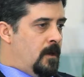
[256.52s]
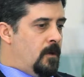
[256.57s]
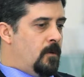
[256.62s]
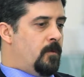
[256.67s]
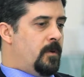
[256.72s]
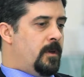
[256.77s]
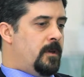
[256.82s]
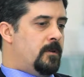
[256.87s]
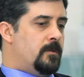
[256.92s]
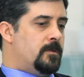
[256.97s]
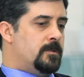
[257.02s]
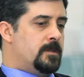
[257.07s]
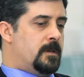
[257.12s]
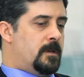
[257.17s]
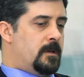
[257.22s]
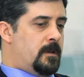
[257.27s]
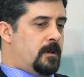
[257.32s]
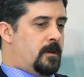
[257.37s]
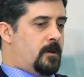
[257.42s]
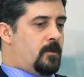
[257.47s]
We use
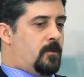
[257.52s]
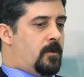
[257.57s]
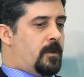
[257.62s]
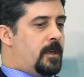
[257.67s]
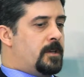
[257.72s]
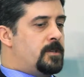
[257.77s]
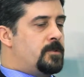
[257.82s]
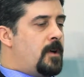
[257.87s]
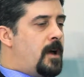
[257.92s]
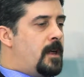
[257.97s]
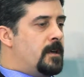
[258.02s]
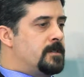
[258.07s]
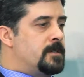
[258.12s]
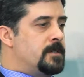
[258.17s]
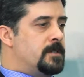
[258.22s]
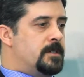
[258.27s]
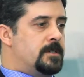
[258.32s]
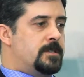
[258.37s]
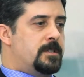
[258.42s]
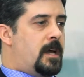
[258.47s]
electrolysis
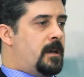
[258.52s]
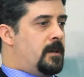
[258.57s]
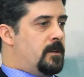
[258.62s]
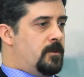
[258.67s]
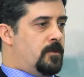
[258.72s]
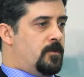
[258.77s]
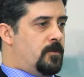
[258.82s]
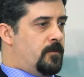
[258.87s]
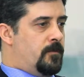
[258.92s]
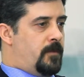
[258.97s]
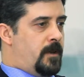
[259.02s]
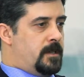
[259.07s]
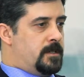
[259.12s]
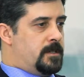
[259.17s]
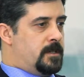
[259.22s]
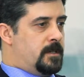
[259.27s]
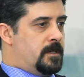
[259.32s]
is not a new invention.